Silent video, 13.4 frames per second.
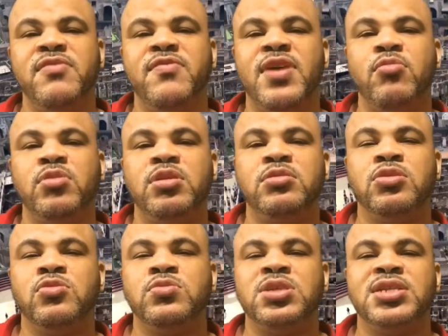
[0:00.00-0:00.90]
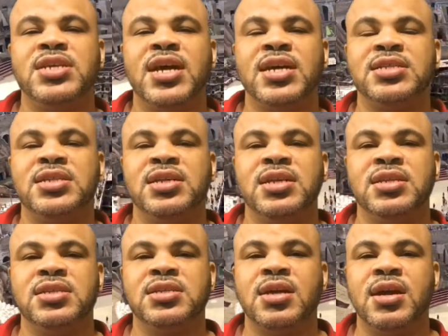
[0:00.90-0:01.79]
If I would have used a
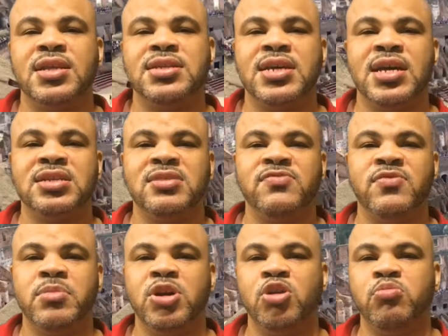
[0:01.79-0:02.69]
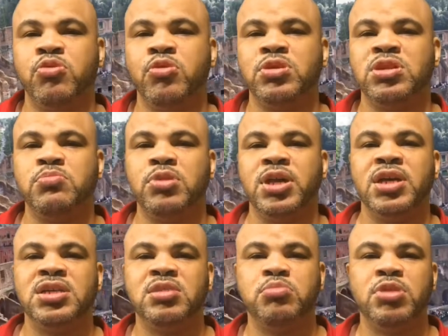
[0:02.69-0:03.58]
taxi and just caught a taxi from airport to
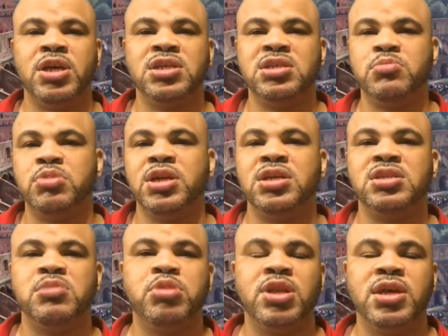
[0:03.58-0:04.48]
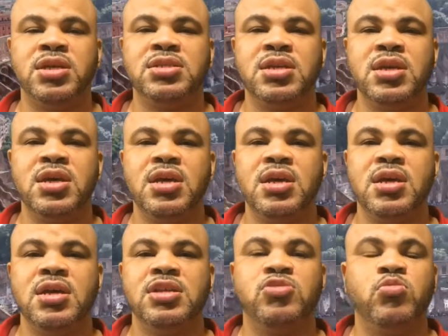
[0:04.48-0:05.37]
place to place to place to place
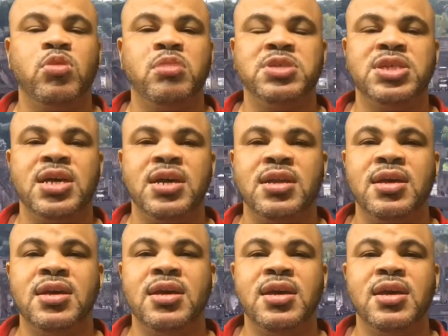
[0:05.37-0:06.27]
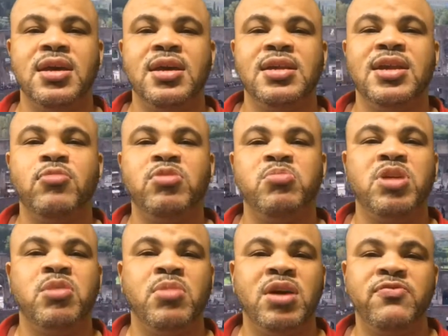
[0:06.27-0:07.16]
to where I'm staying at, that would
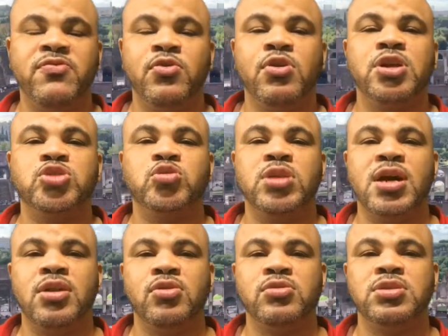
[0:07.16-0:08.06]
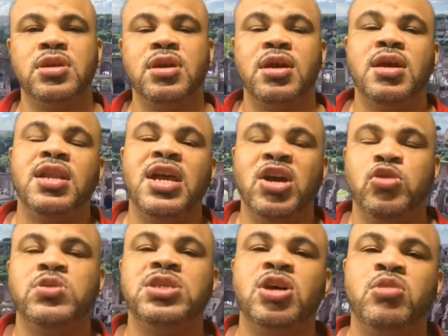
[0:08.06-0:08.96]
have been about $400. Now
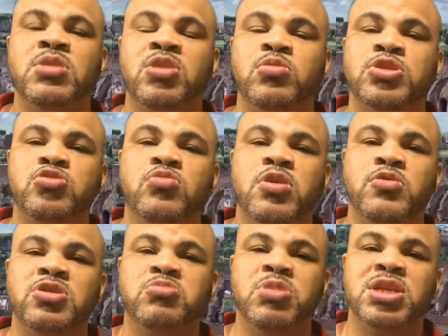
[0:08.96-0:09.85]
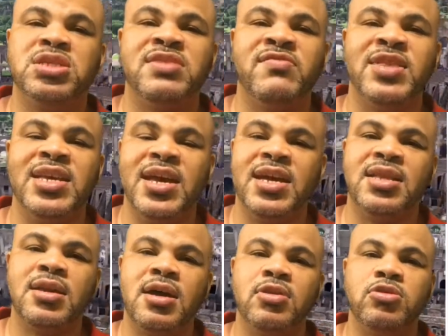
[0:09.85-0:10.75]
you tell me, would you rather spend
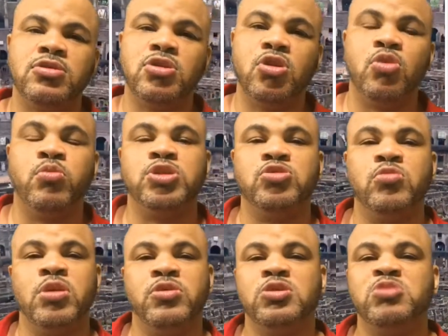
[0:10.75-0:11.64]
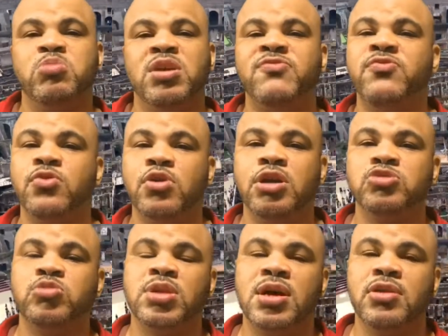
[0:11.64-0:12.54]
$78 or would you rather spend
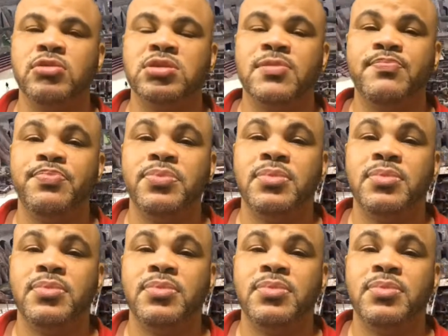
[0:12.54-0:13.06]
$400?